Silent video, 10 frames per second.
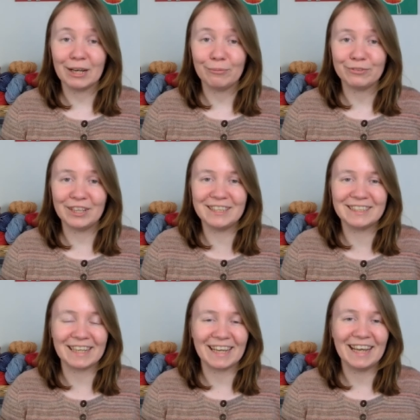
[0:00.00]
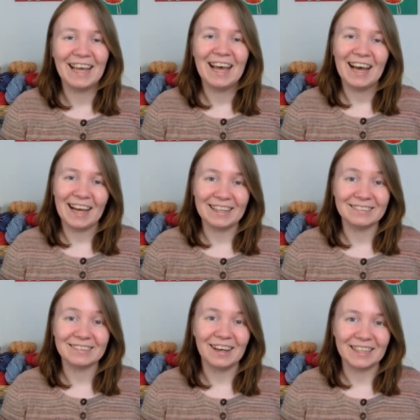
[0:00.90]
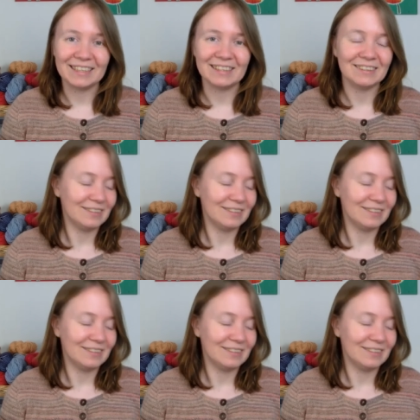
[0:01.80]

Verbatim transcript: obviously and I did